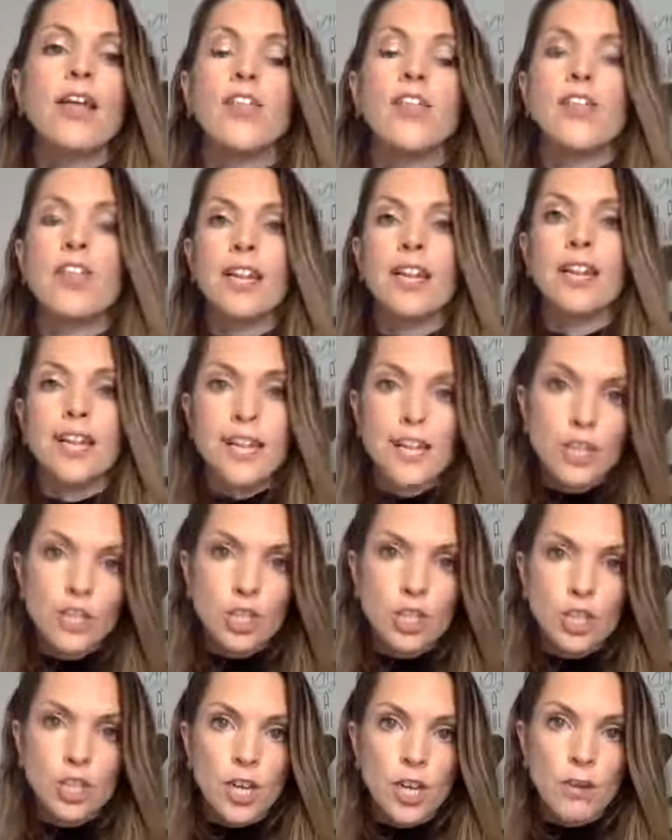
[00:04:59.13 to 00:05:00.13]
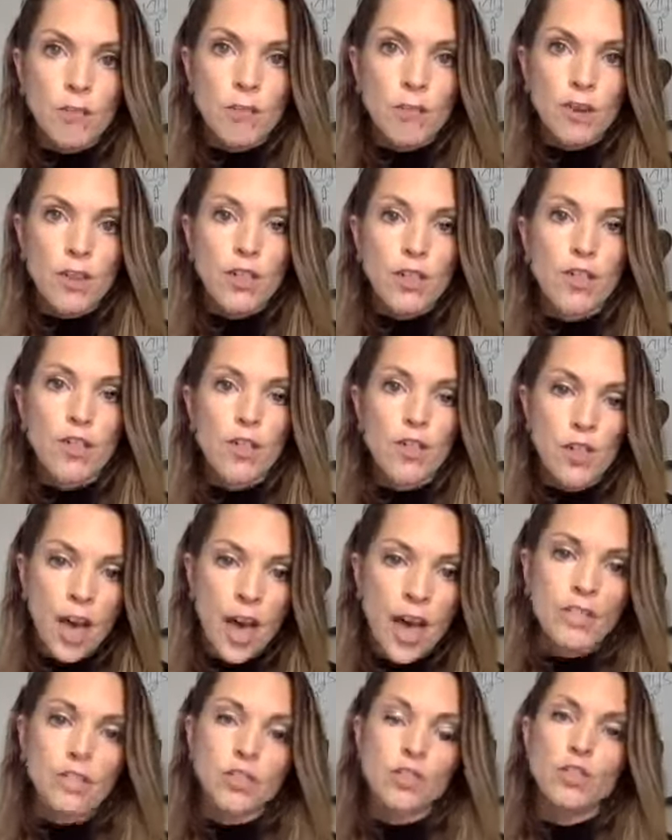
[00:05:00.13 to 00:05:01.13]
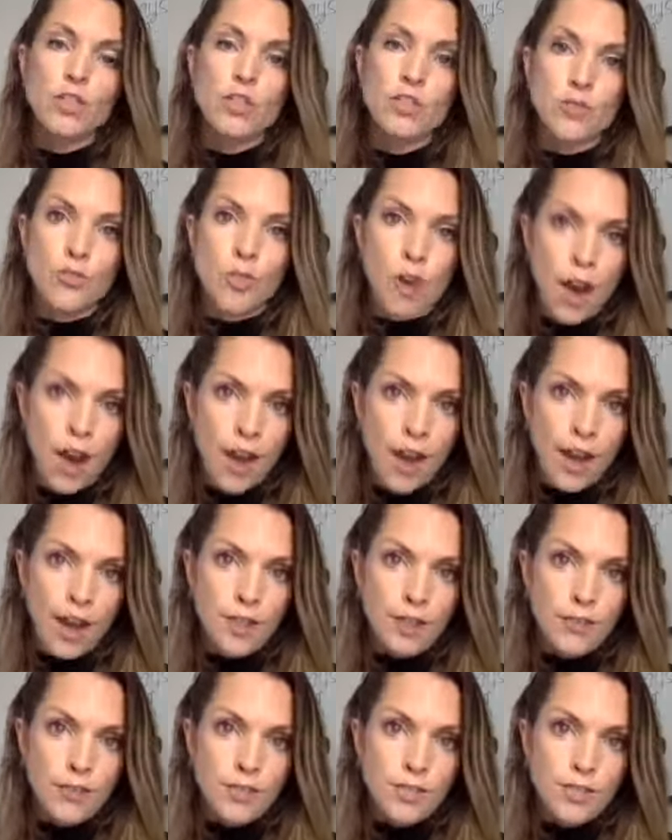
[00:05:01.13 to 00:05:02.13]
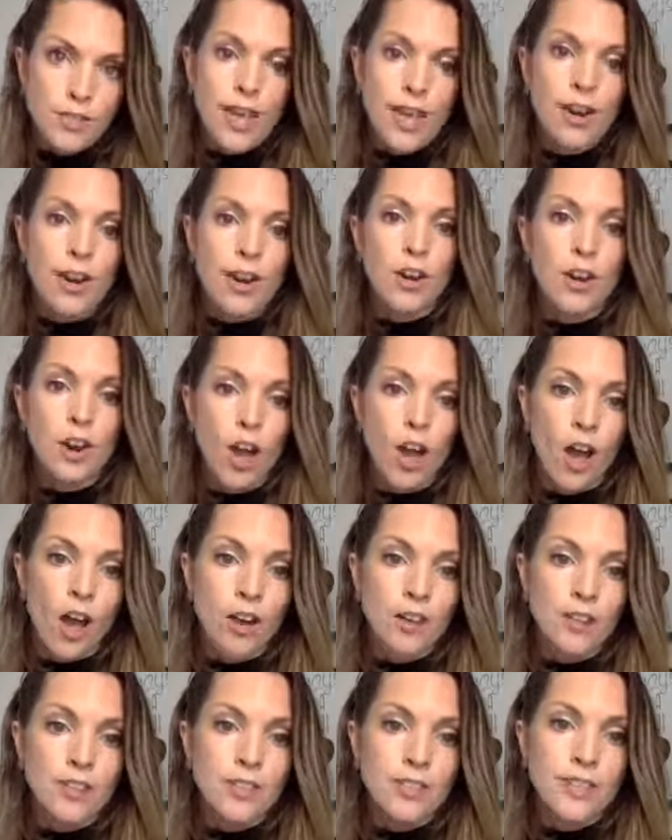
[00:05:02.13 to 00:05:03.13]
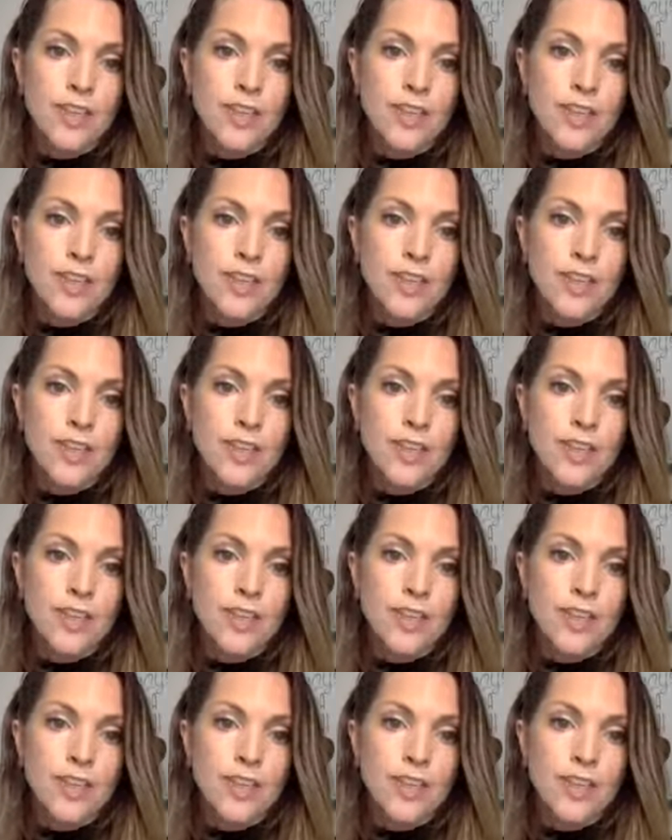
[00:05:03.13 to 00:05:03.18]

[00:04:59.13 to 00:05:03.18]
the leadership that drives and unlocks